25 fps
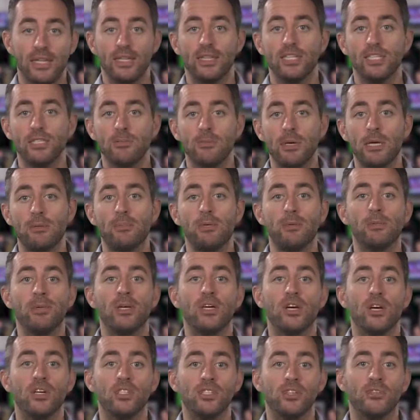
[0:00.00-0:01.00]
This may be
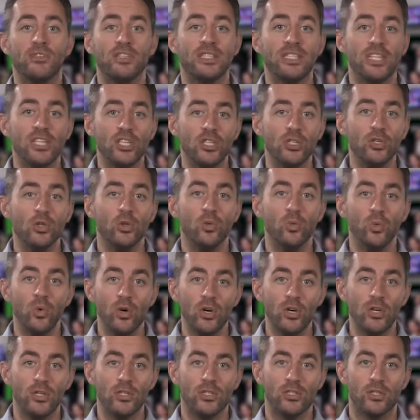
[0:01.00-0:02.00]
because of additional
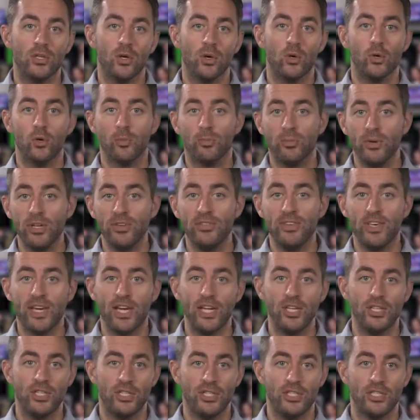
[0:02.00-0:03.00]
words or
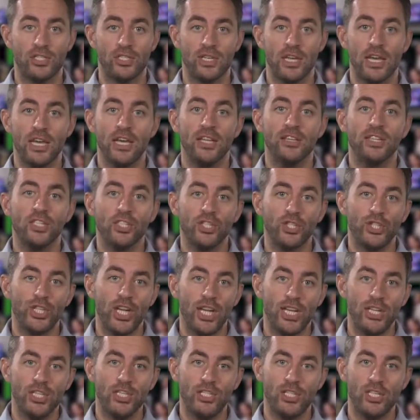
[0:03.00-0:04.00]
abbreviations that
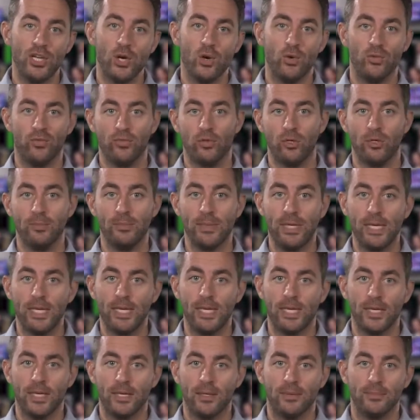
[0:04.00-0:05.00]
change the overall
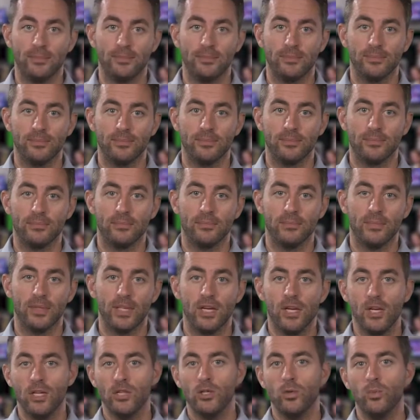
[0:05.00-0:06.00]
meaning.
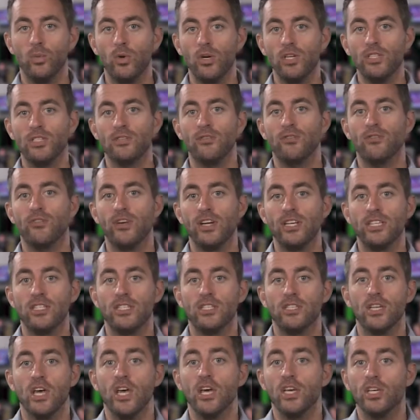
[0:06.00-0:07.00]
The words and
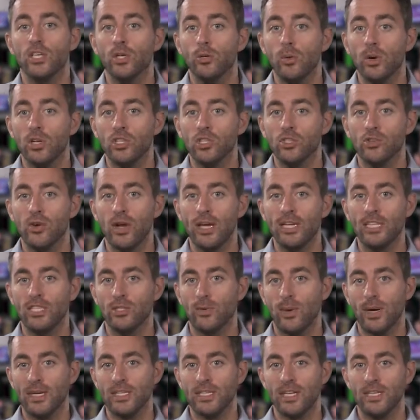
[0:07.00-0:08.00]
phrases you are trying to
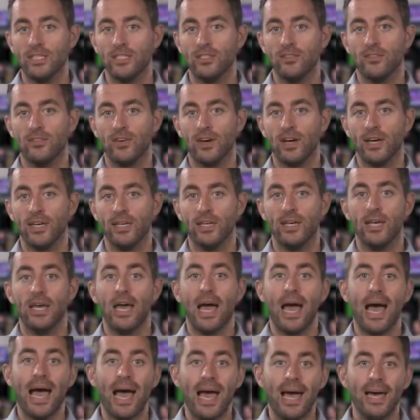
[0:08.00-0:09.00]
identify
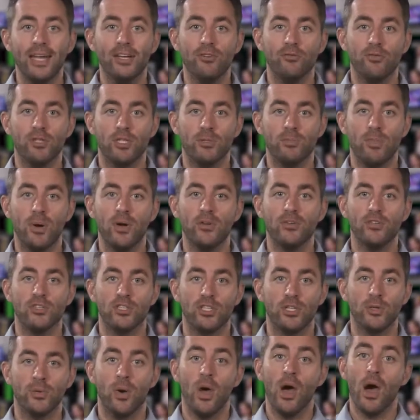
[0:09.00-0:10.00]
and respond
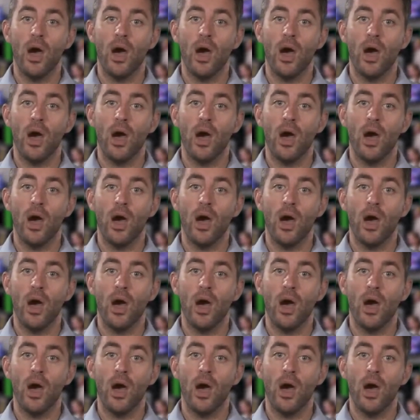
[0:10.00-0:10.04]
to